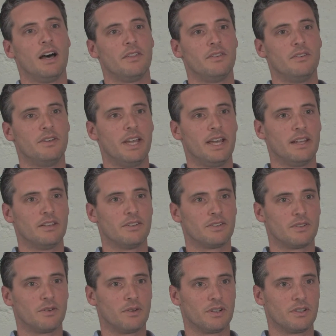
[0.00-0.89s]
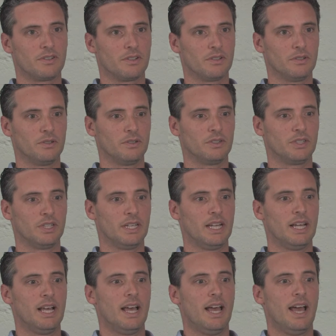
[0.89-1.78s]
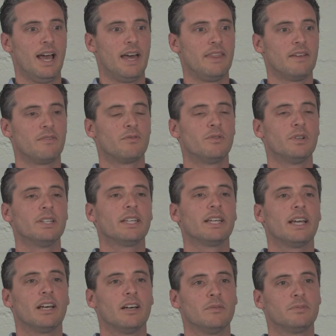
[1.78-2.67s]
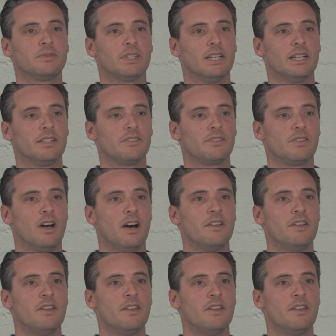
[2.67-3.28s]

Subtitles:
their data storage solution, and they've really helped us